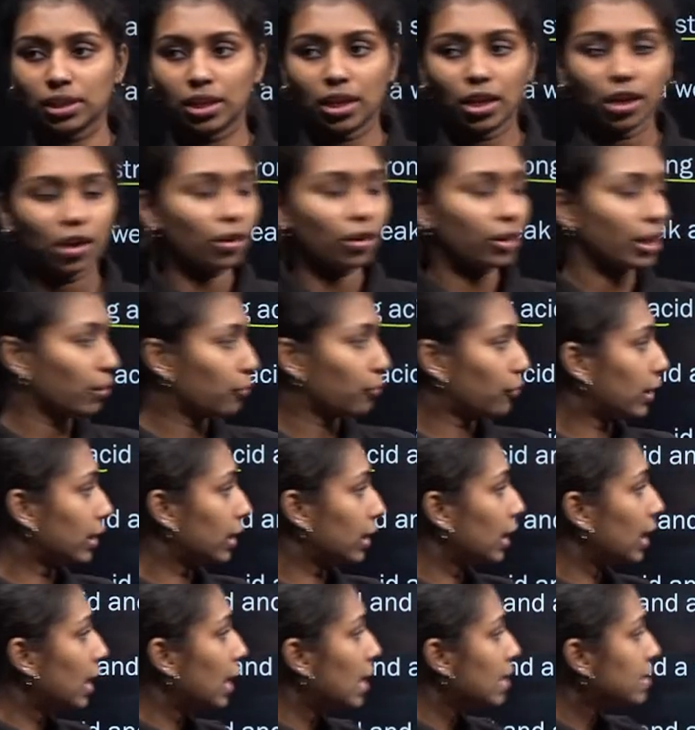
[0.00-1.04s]
Okay, fine.
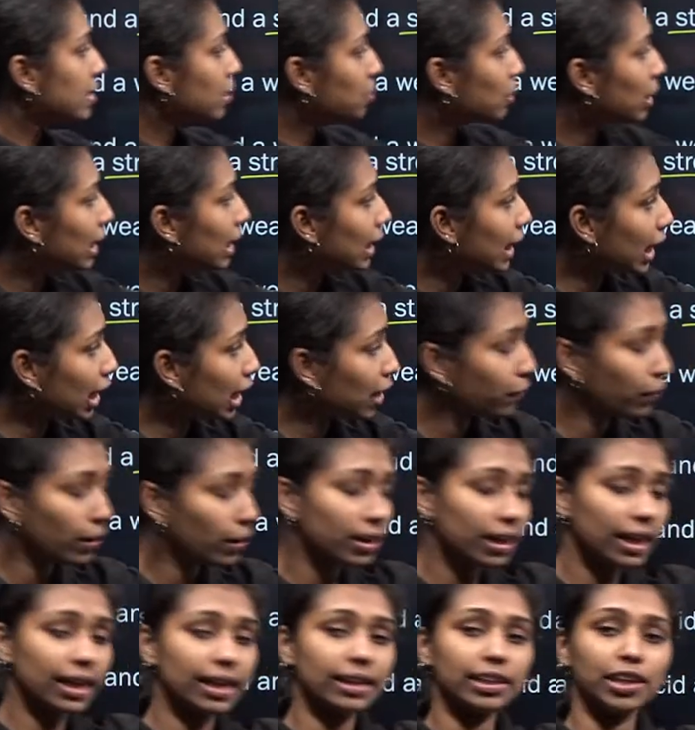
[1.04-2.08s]
Similarly, if you are
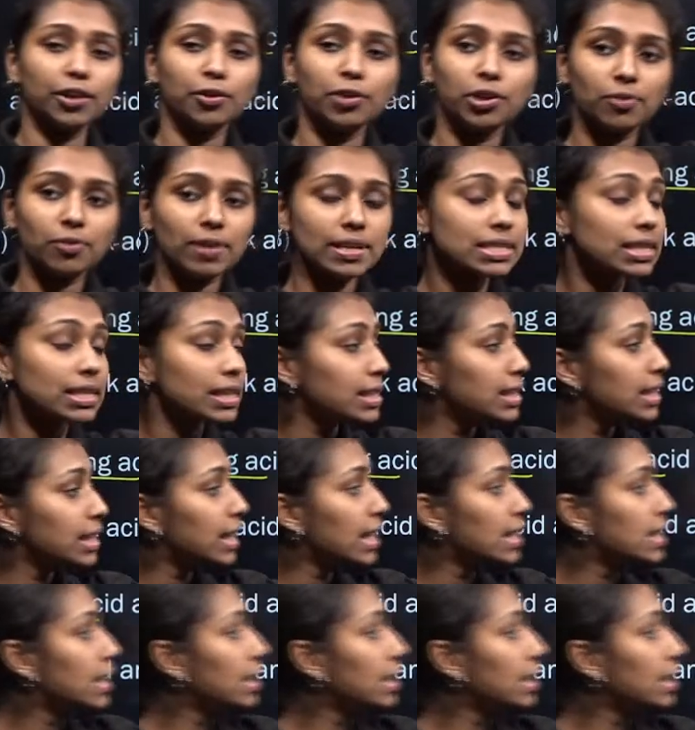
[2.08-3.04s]
taking the universal indicator